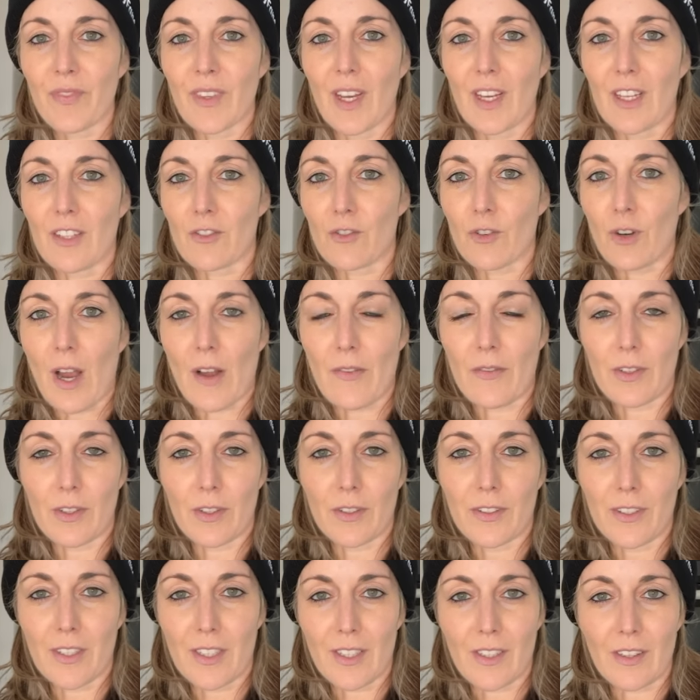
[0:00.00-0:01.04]
It
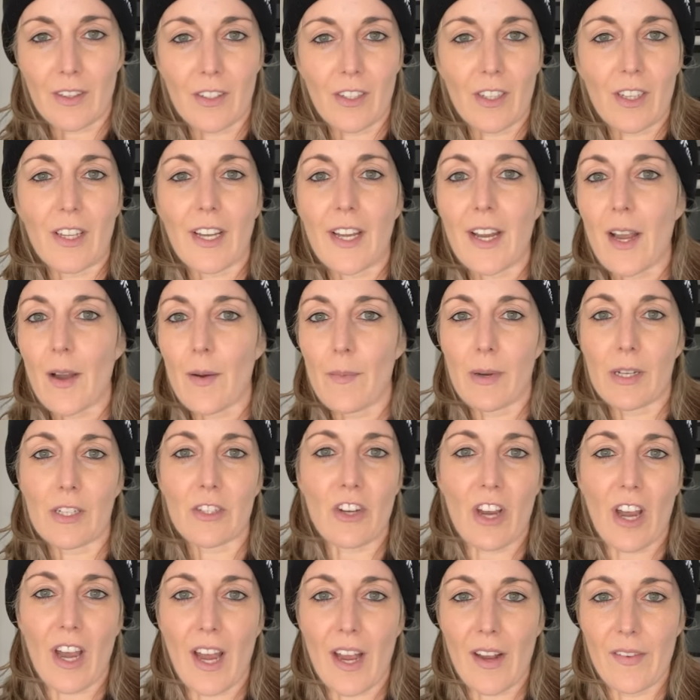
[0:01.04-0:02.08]
traveled and looked like a bunch
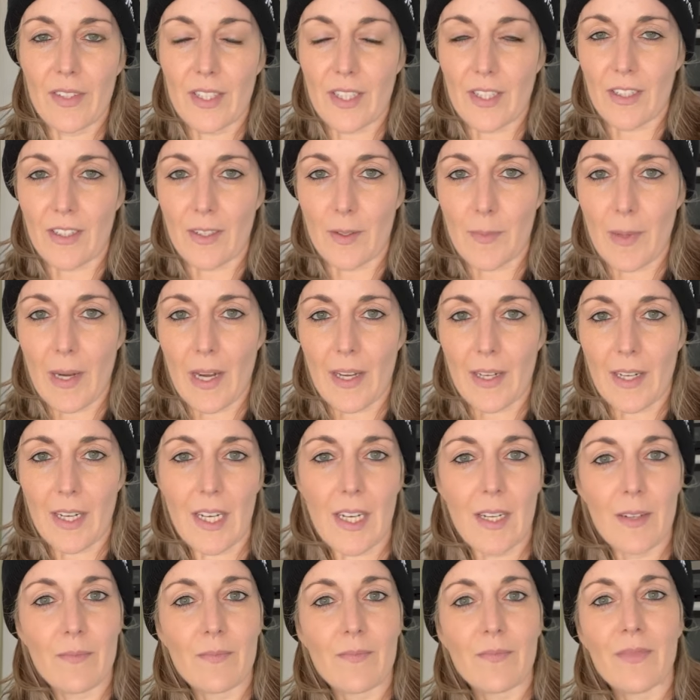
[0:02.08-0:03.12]
of hives on her
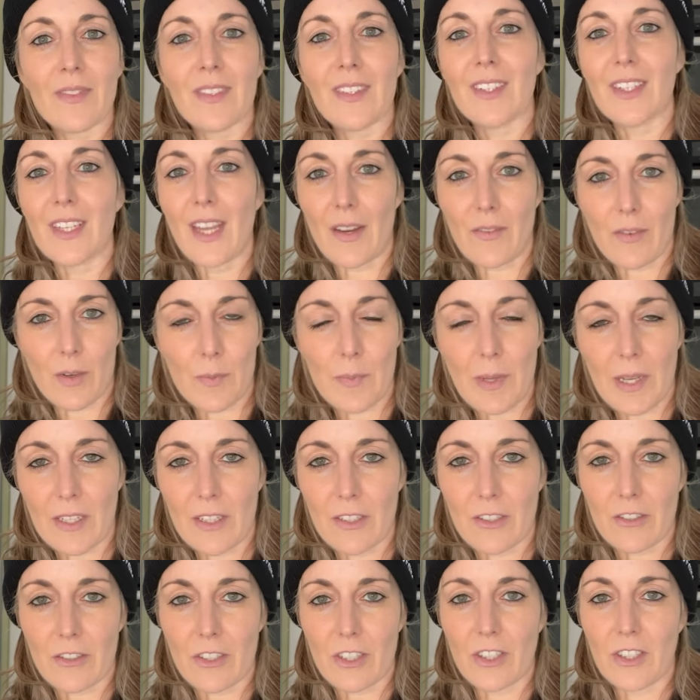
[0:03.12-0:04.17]
body. Gave her
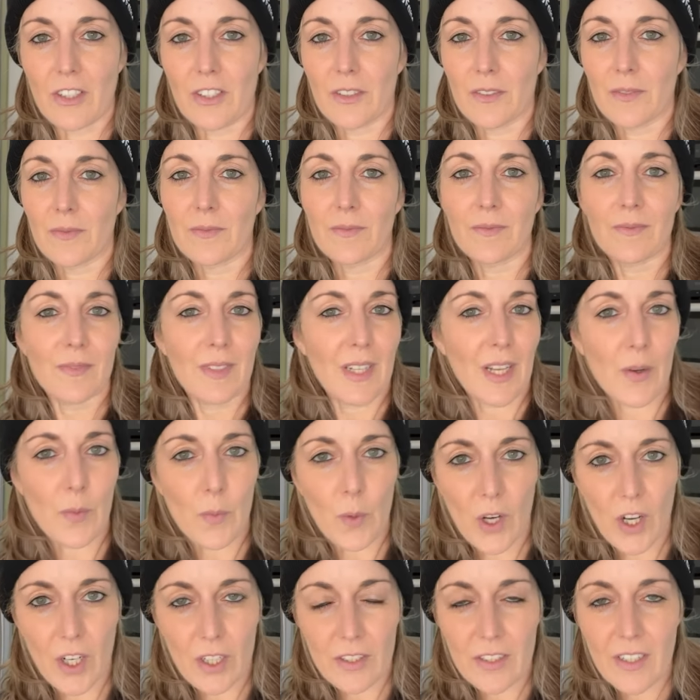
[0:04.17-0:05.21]
Benadryl, it
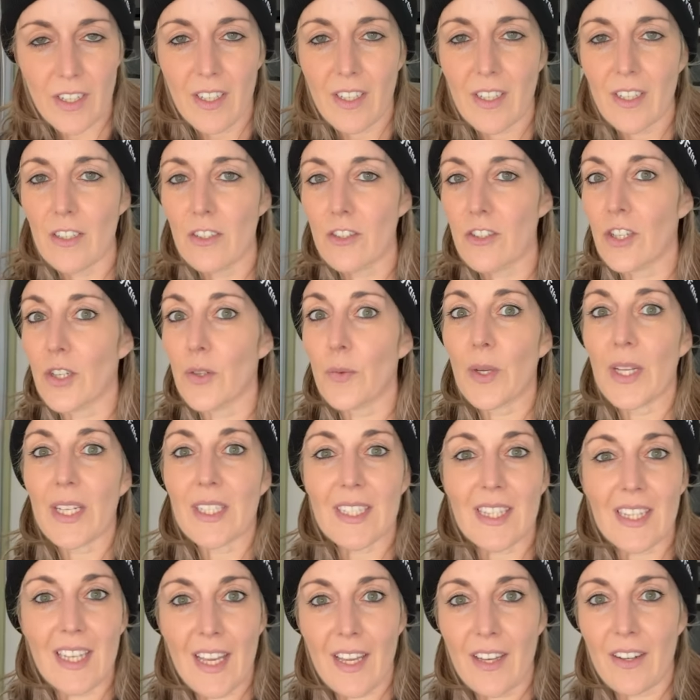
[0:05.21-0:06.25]
worked. 2 weeks
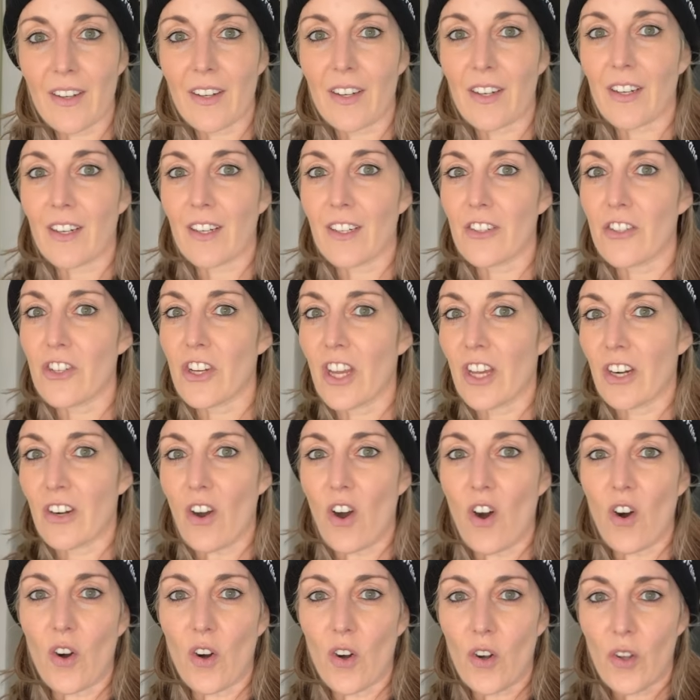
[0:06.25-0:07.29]
later, she had
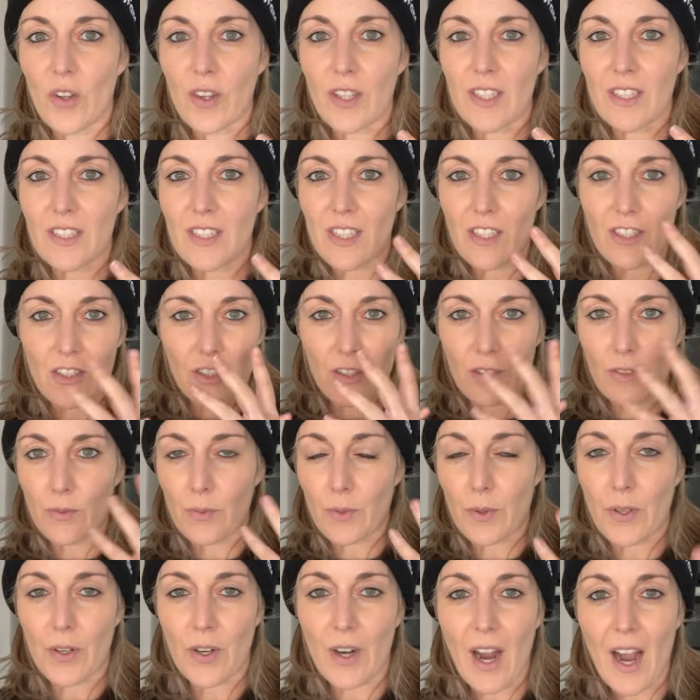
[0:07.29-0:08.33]
all these issues
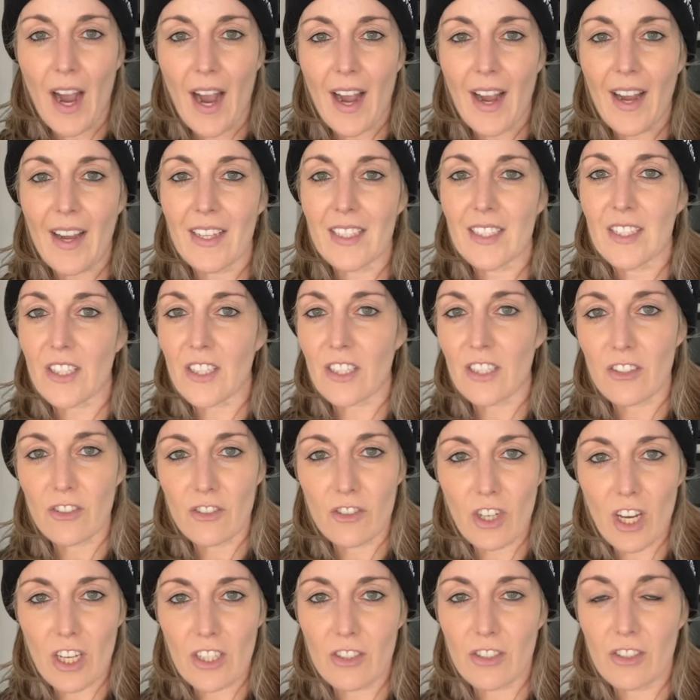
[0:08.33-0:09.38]
with her eyes,
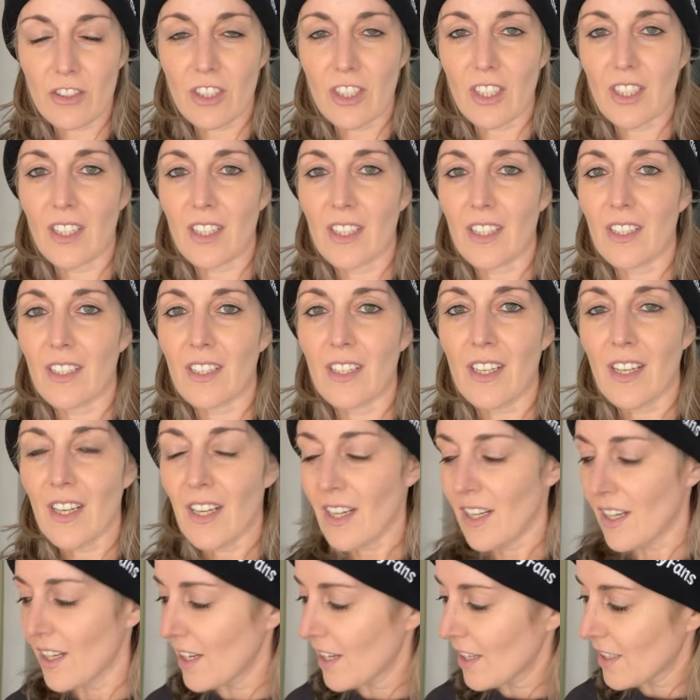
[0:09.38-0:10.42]
congestion.
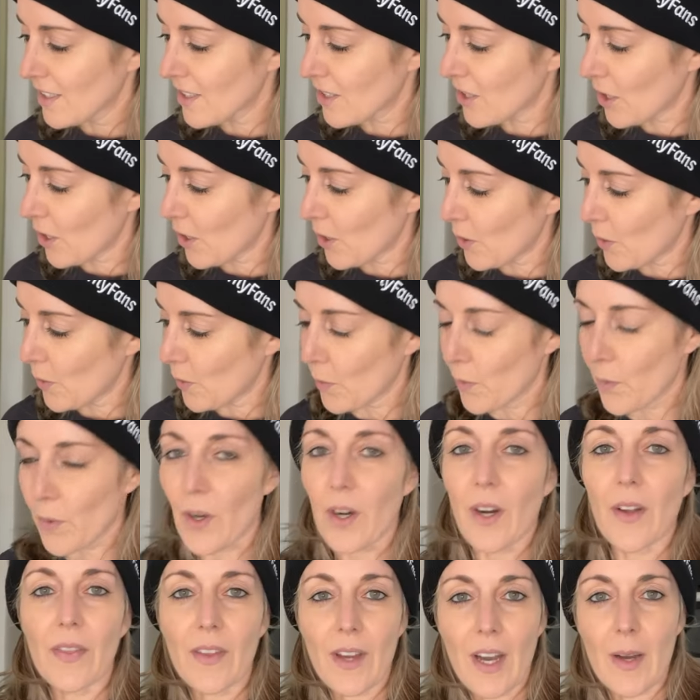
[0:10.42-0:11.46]
So we're
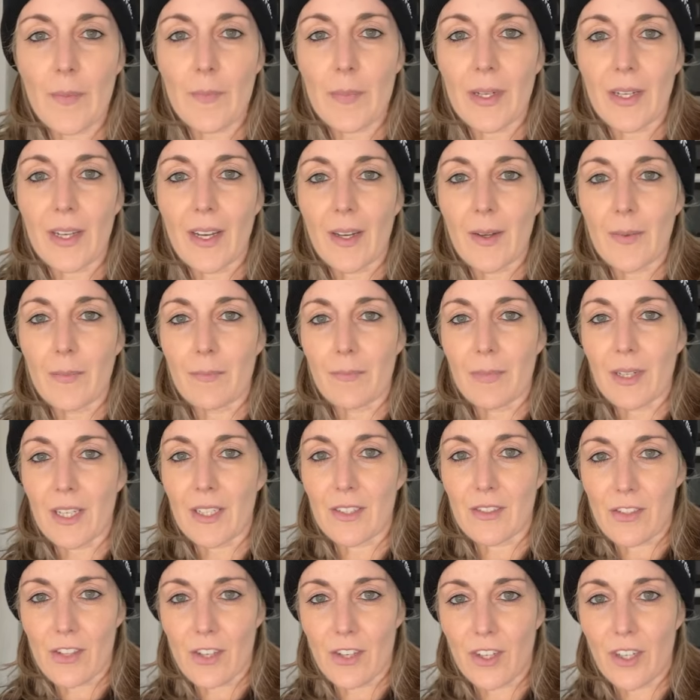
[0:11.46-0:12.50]
on the up and up, but
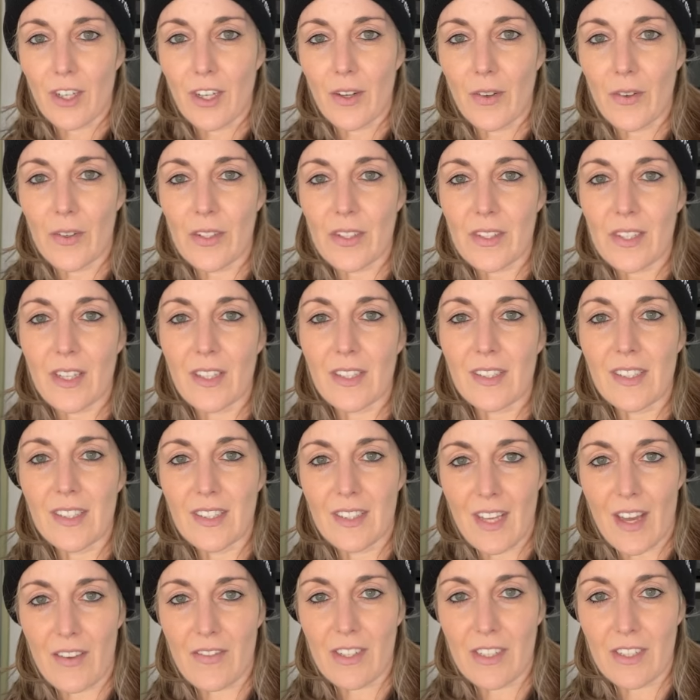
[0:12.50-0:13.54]
it took going to
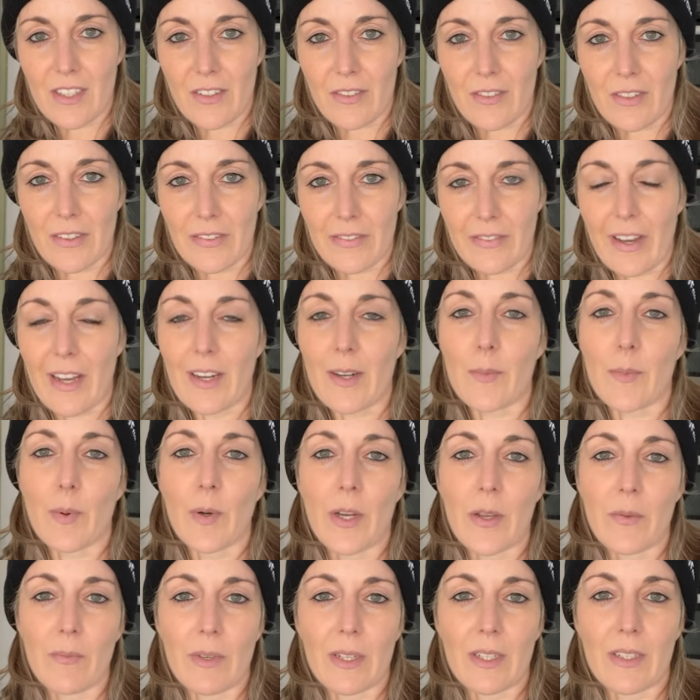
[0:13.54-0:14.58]
7 different vet
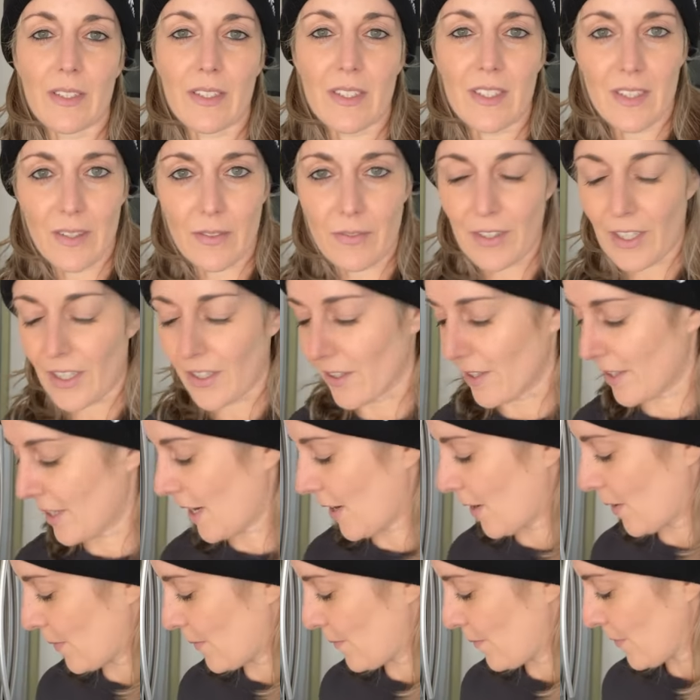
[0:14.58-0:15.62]
appointments to figure it
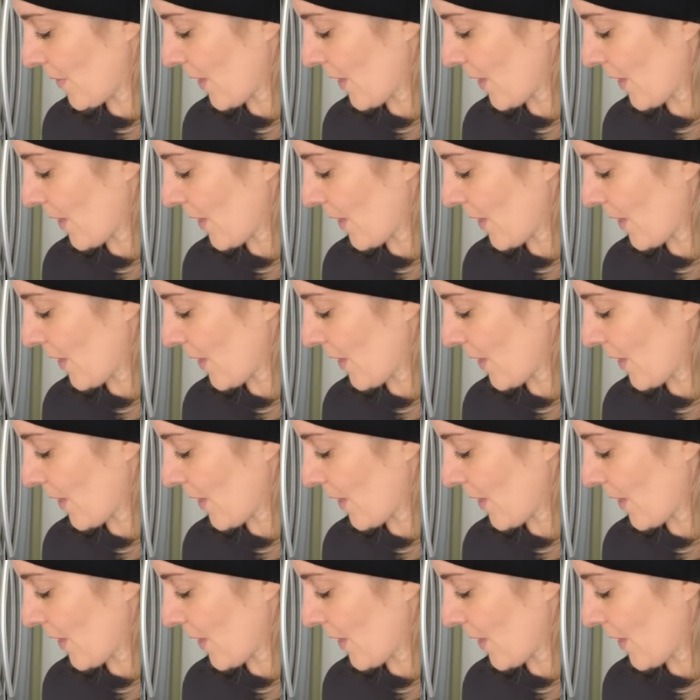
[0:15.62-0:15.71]
out.